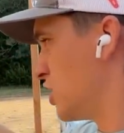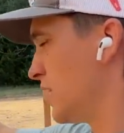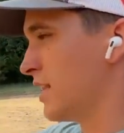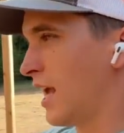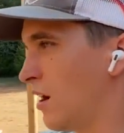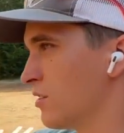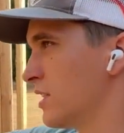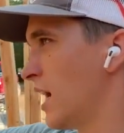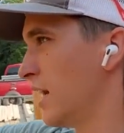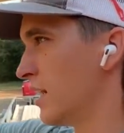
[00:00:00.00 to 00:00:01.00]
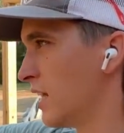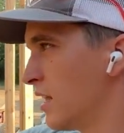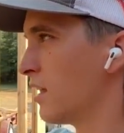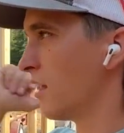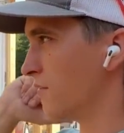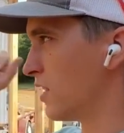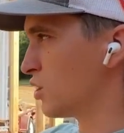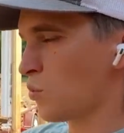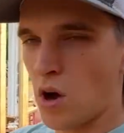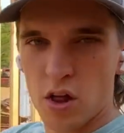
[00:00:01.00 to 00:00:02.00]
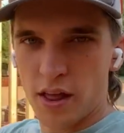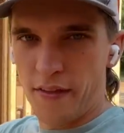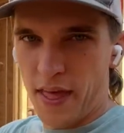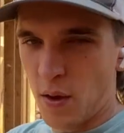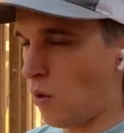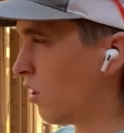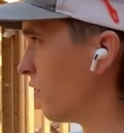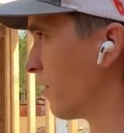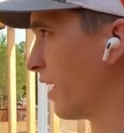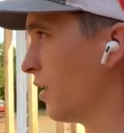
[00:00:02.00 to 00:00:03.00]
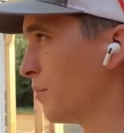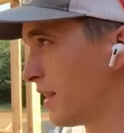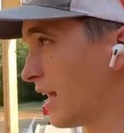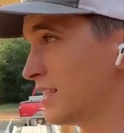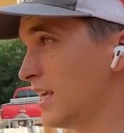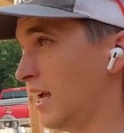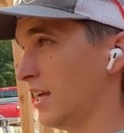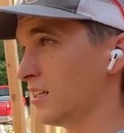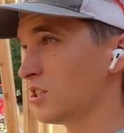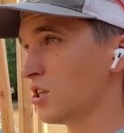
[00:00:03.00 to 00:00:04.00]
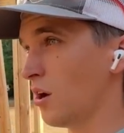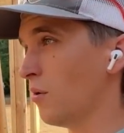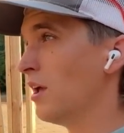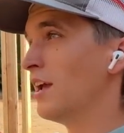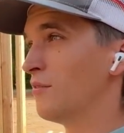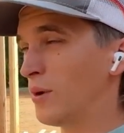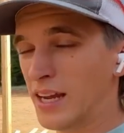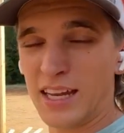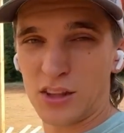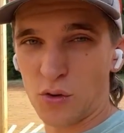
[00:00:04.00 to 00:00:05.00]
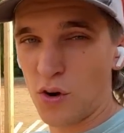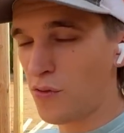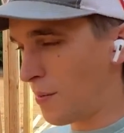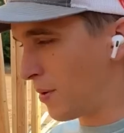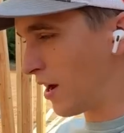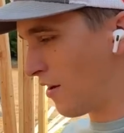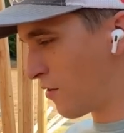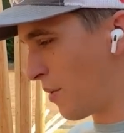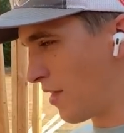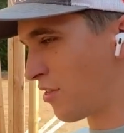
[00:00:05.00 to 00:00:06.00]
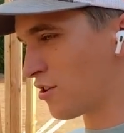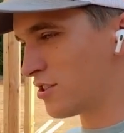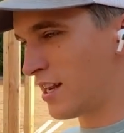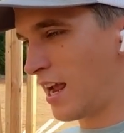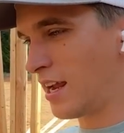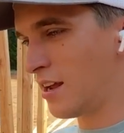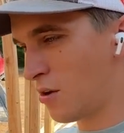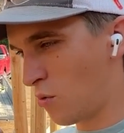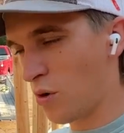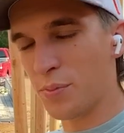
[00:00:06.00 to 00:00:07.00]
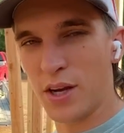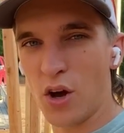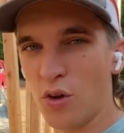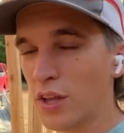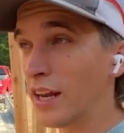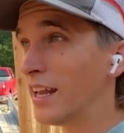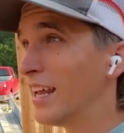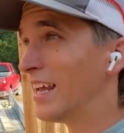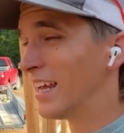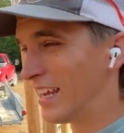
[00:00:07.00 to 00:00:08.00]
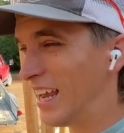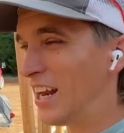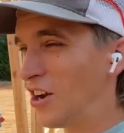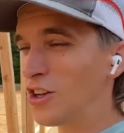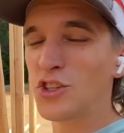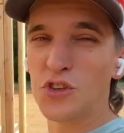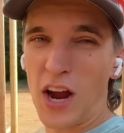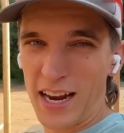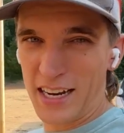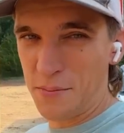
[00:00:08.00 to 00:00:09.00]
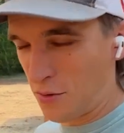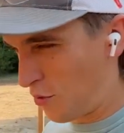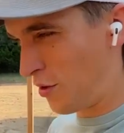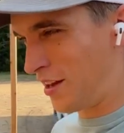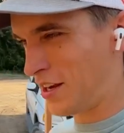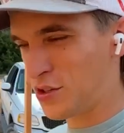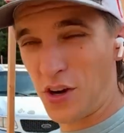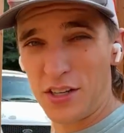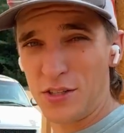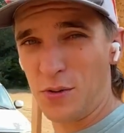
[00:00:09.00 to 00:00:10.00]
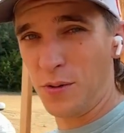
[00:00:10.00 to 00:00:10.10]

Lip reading: sheet the outside of this wall and that wall over there, but that's it. So if we can get the roof up and covered by Thursday, we'll be golden and get it all dried in before the next rainstorm.